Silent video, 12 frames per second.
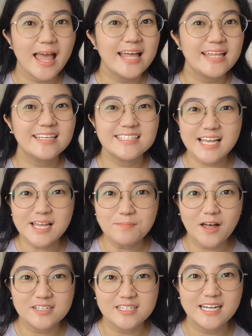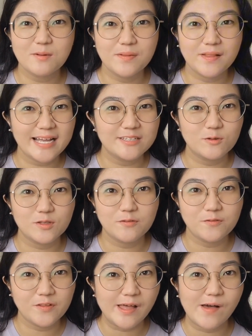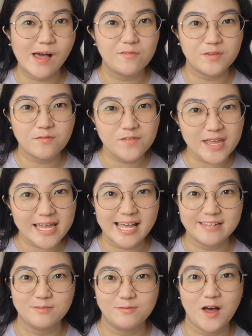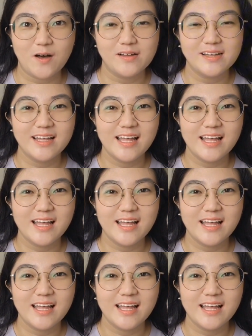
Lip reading: The same logic applies to the flow of the week as well.